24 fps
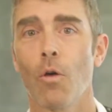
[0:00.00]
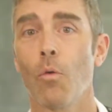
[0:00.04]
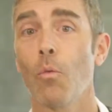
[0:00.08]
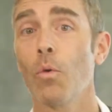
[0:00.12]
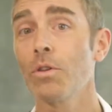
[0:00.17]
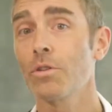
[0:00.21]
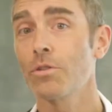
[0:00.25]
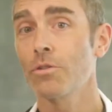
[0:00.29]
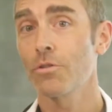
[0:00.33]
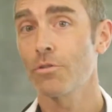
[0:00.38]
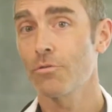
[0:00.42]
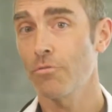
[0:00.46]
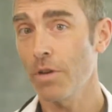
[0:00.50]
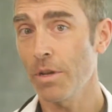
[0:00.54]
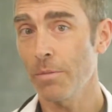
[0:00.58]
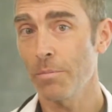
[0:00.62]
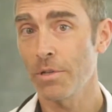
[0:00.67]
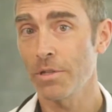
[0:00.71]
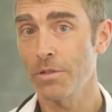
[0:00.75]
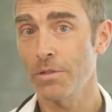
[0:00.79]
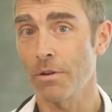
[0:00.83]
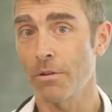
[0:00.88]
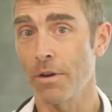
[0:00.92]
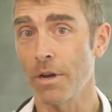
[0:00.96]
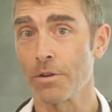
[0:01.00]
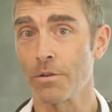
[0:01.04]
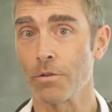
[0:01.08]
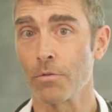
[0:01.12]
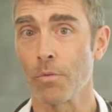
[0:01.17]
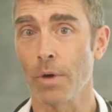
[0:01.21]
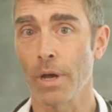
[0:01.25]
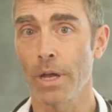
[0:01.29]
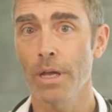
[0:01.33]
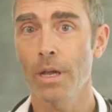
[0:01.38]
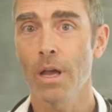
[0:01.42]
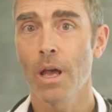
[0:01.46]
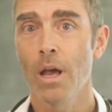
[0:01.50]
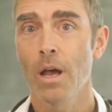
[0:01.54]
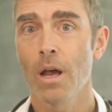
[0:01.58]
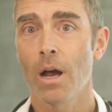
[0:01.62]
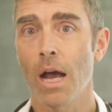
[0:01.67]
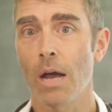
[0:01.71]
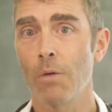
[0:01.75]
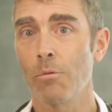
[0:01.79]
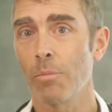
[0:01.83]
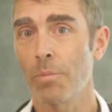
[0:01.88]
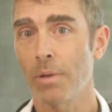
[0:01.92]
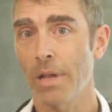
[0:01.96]
Once your treatments are underway,
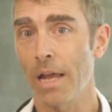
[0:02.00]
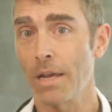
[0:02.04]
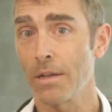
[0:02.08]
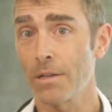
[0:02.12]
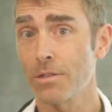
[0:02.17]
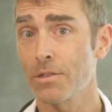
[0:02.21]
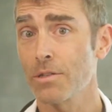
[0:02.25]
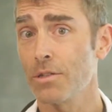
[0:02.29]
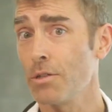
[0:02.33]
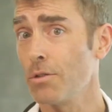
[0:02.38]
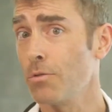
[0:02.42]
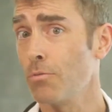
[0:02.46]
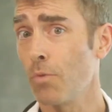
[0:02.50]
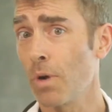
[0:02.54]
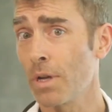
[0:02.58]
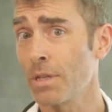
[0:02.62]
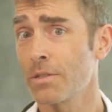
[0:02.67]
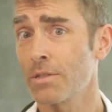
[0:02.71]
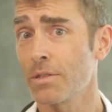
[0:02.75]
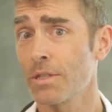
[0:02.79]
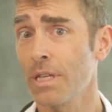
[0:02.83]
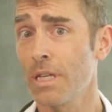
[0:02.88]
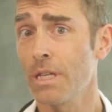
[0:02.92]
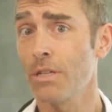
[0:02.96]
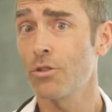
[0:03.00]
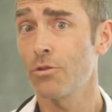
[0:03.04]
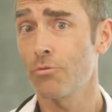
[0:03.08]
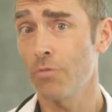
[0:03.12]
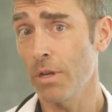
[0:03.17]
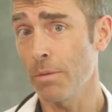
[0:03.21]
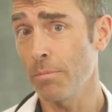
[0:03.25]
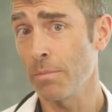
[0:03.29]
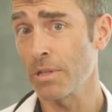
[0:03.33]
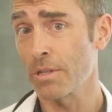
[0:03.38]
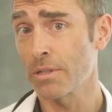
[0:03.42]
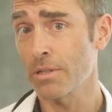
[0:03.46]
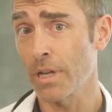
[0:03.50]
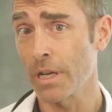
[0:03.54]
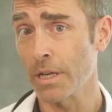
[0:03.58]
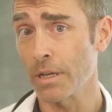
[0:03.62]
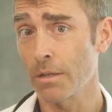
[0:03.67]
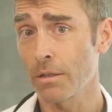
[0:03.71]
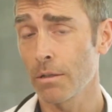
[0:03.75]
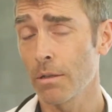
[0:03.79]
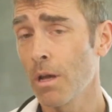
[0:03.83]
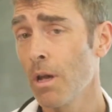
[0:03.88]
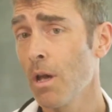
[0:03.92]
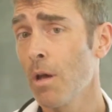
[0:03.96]
I will plan to see you once each treatment
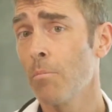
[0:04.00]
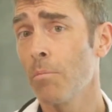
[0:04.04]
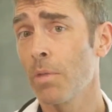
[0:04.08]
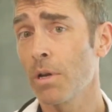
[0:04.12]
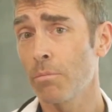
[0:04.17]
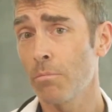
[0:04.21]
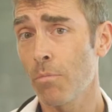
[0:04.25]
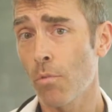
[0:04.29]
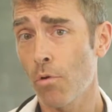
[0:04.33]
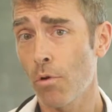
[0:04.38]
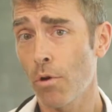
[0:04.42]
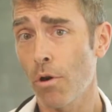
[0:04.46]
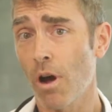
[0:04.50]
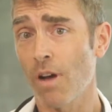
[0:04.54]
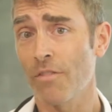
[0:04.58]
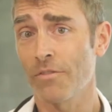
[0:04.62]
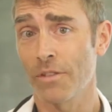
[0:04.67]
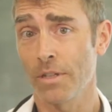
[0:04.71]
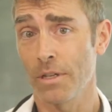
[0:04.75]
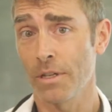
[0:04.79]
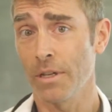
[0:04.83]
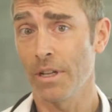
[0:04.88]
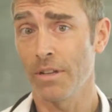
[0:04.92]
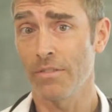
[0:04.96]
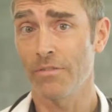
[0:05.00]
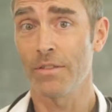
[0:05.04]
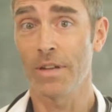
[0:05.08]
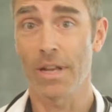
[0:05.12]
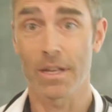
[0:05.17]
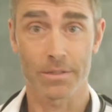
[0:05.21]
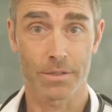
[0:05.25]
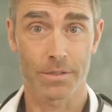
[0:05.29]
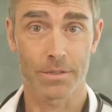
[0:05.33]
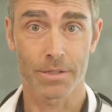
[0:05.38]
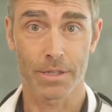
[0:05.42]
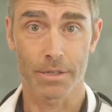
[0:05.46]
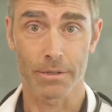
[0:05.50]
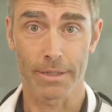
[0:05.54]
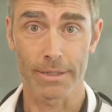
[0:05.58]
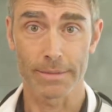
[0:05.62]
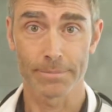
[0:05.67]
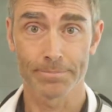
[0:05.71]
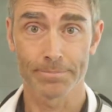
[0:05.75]
cycle, but more often if necessary.